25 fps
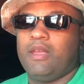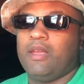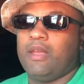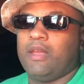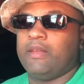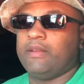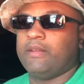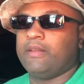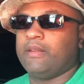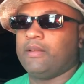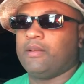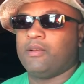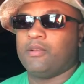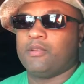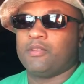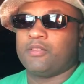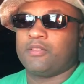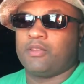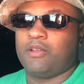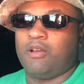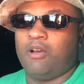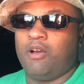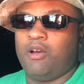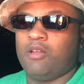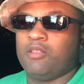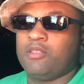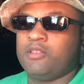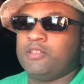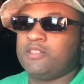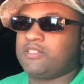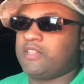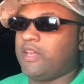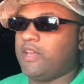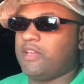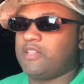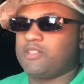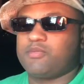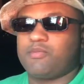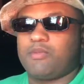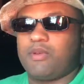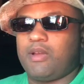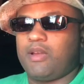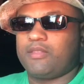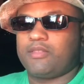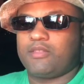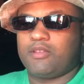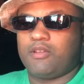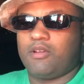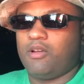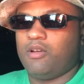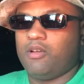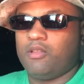and there's all these cats were out there.